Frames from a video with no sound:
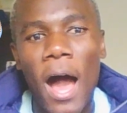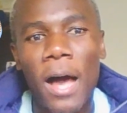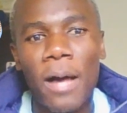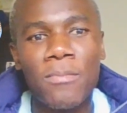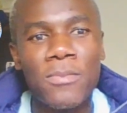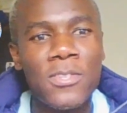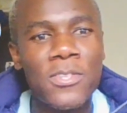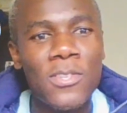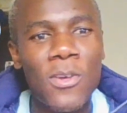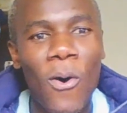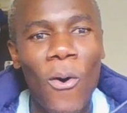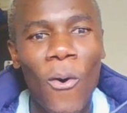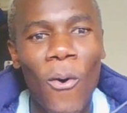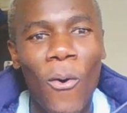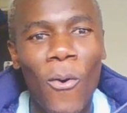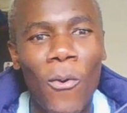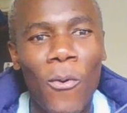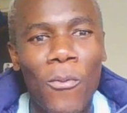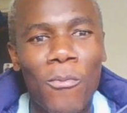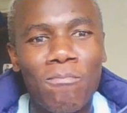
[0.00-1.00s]

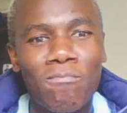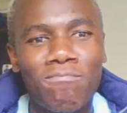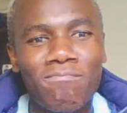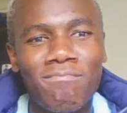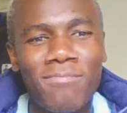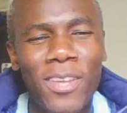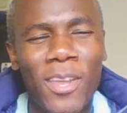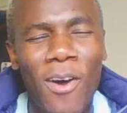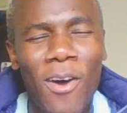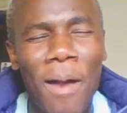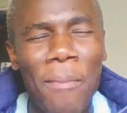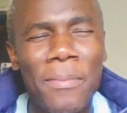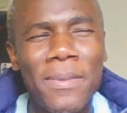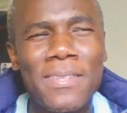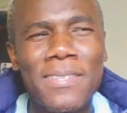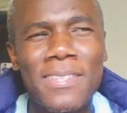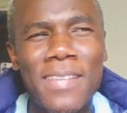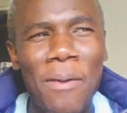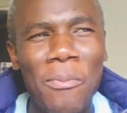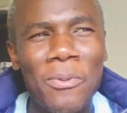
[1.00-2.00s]
So
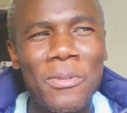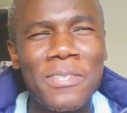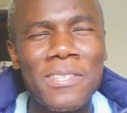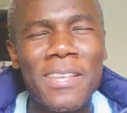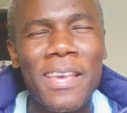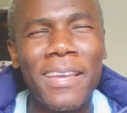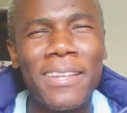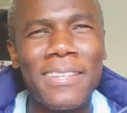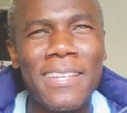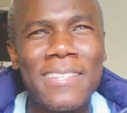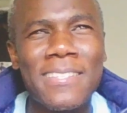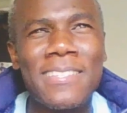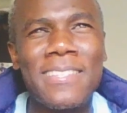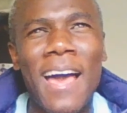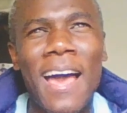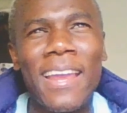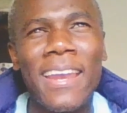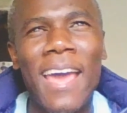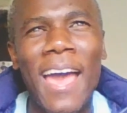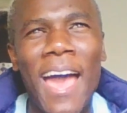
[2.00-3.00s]
some will say, does
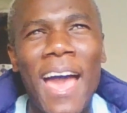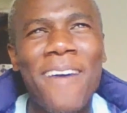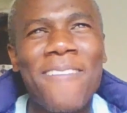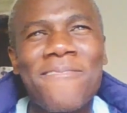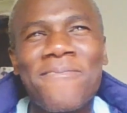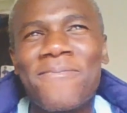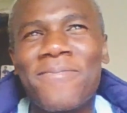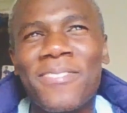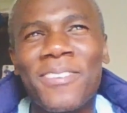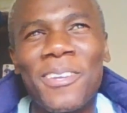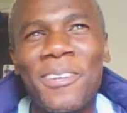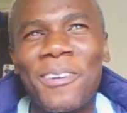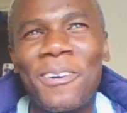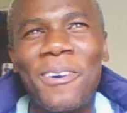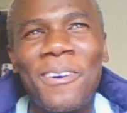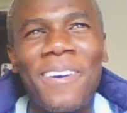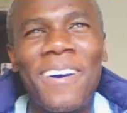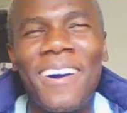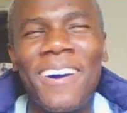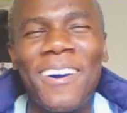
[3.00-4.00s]
that have
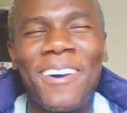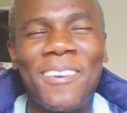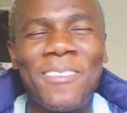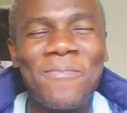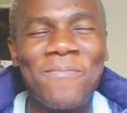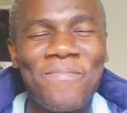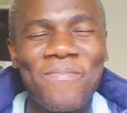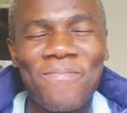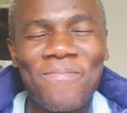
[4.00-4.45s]
a